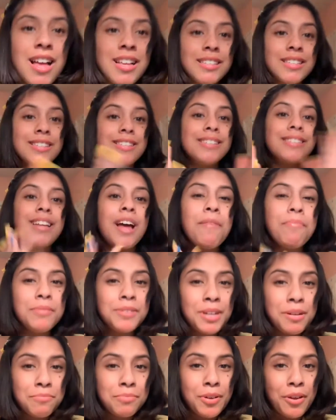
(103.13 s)
Step
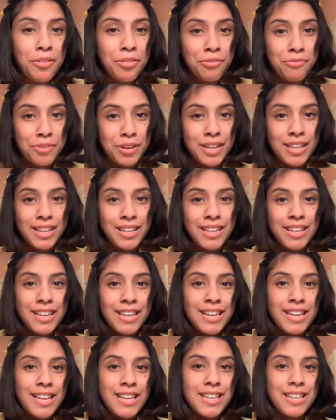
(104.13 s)
number three
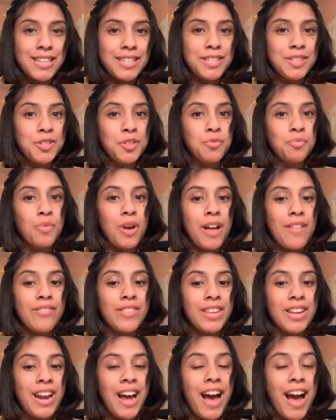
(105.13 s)
is one
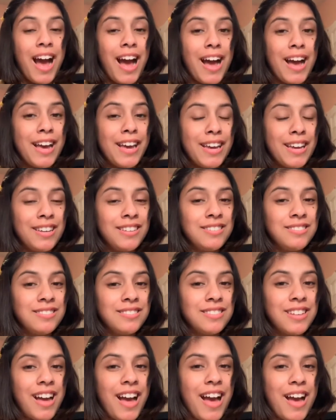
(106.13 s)
that I
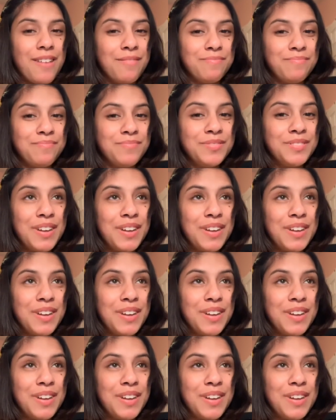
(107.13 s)
am